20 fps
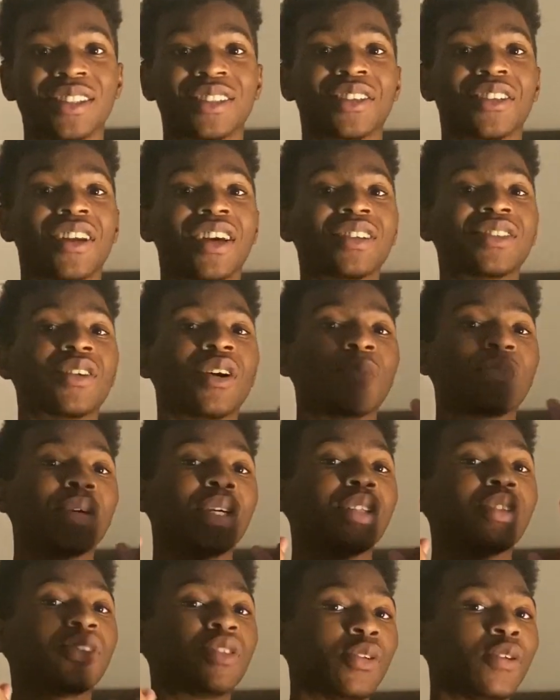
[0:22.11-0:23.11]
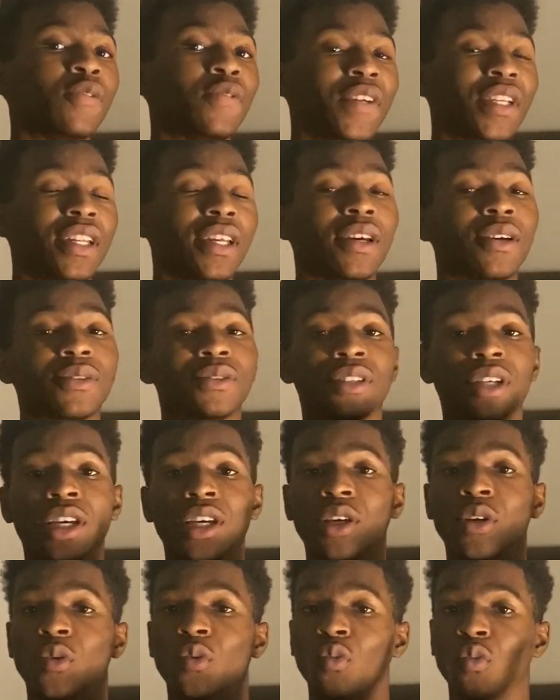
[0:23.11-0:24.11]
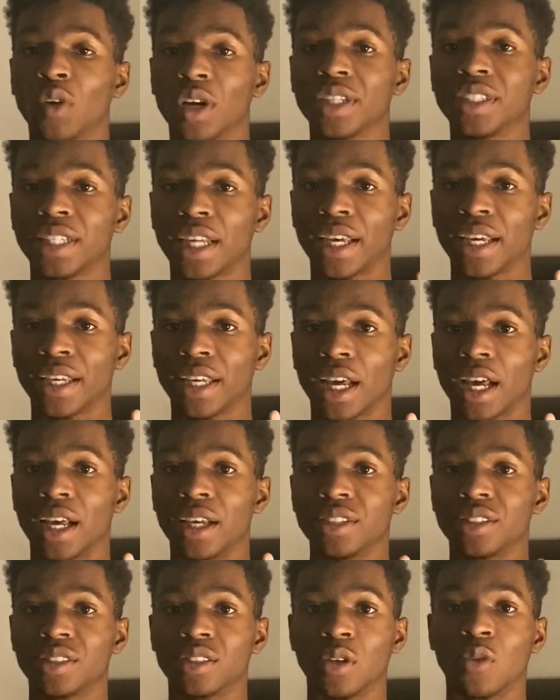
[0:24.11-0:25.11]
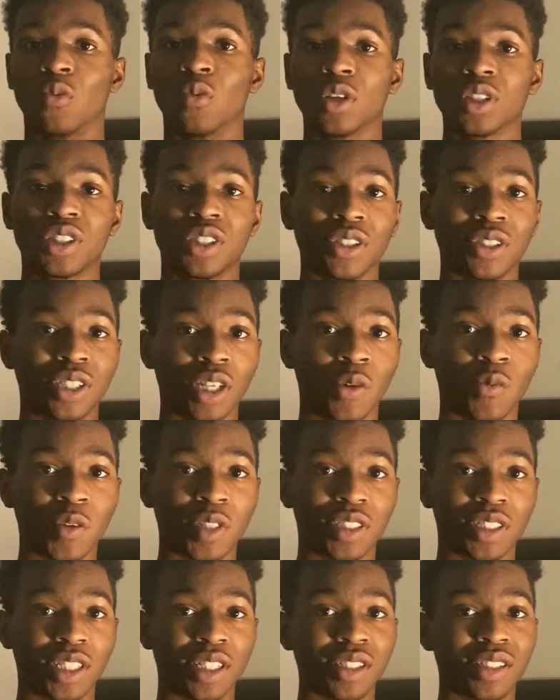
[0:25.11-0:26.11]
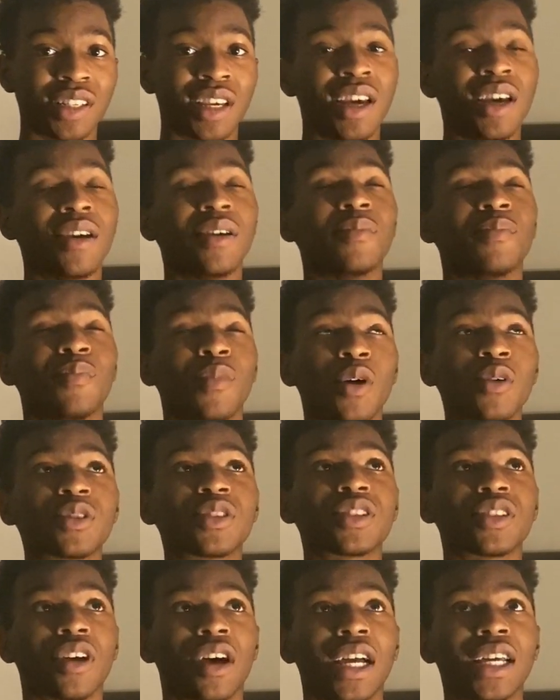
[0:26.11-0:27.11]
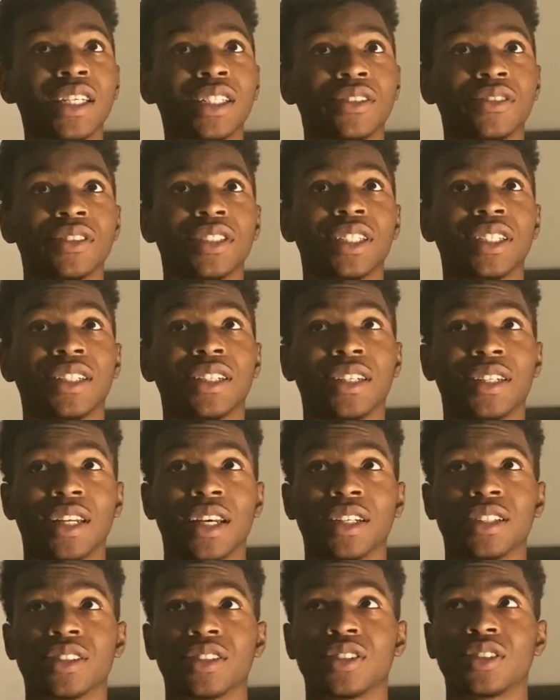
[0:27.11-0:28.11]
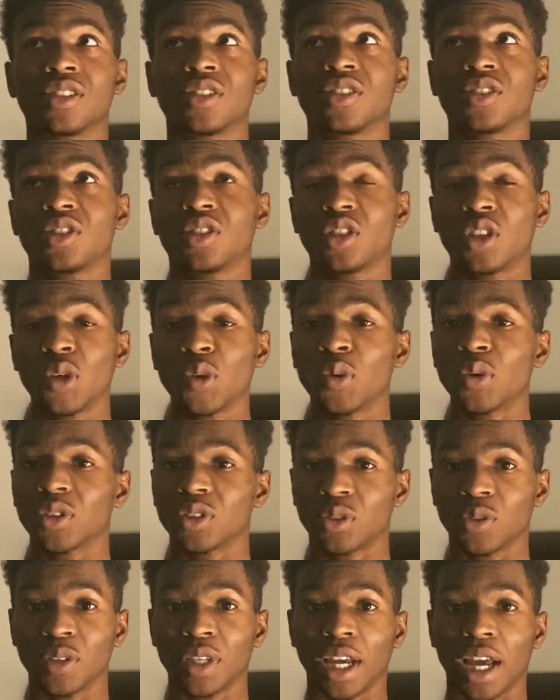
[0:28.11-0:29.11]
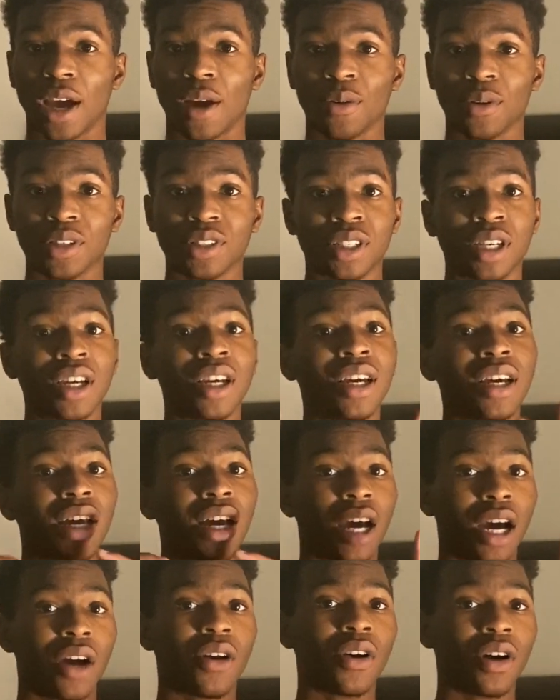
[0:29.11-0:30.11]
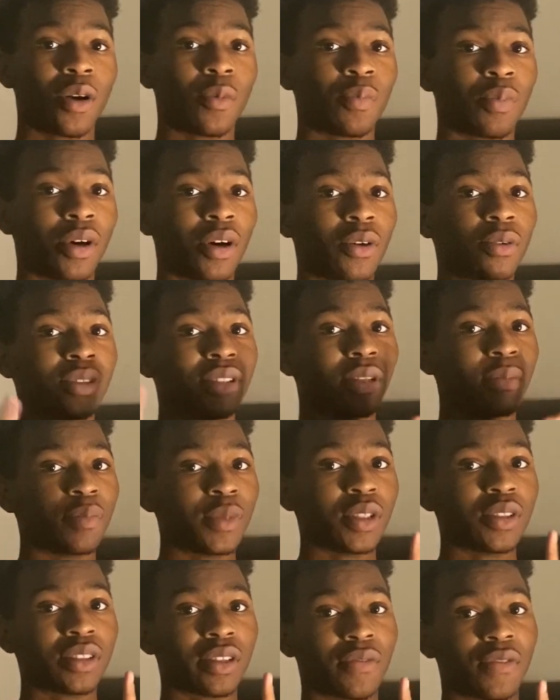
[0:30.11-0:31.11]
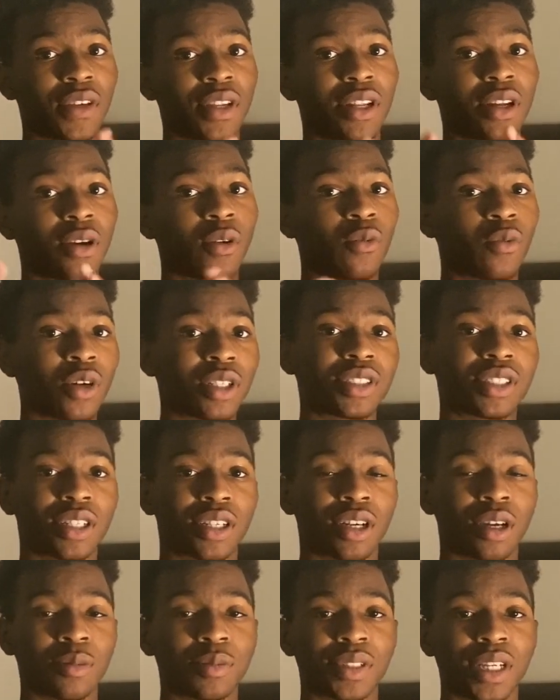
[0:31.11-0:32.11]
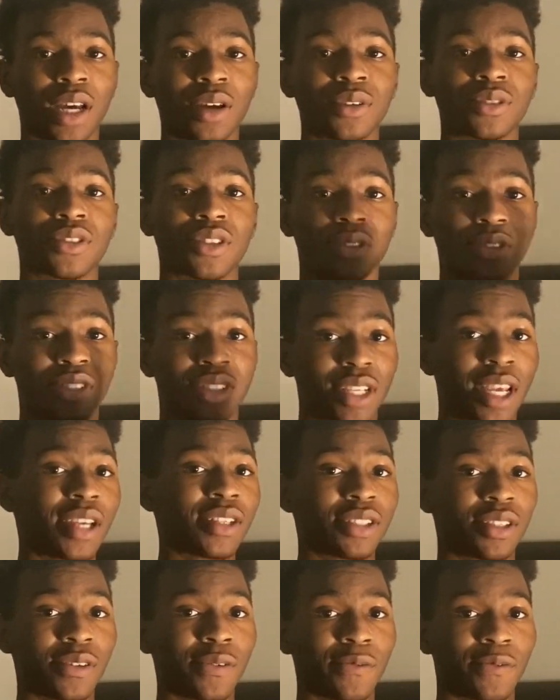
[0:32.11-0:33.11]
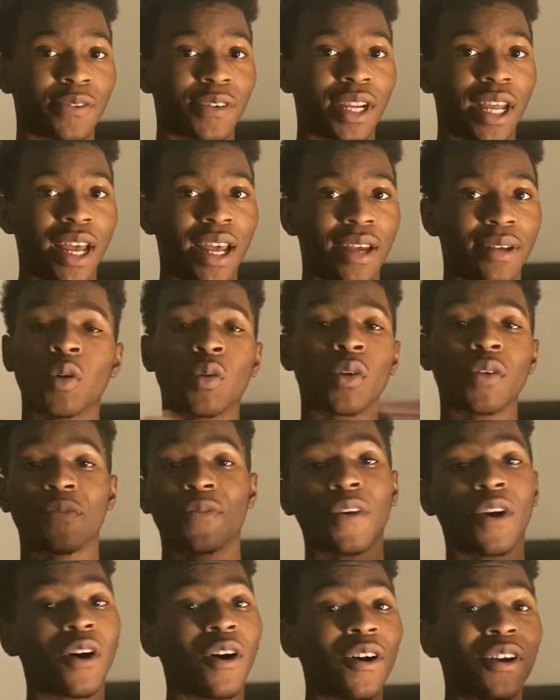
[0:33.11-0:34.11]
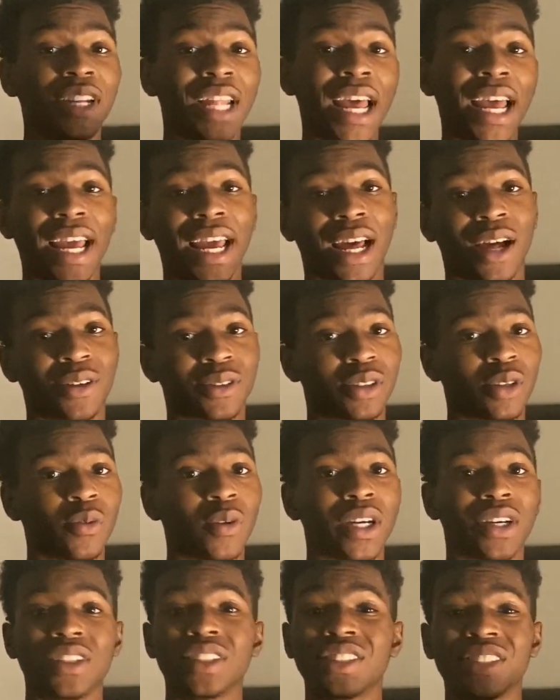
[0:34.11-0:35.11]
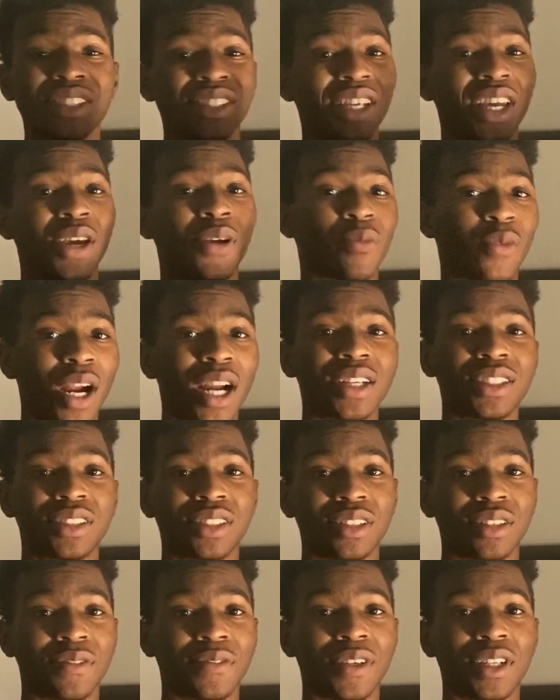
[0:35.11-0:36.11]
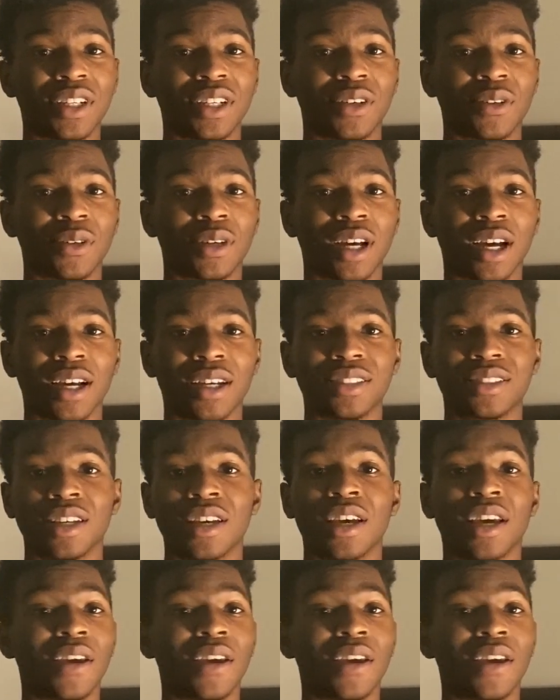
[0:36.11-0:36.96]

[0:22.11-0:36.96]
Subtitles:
So that's gonna be two videos in one day, guys. So once you're done with this, most likely in the next 2 or 3 hours I'll upload the music video once it comes out, so stay tuned for that. With all that out the way, let's just head right into the video, guys.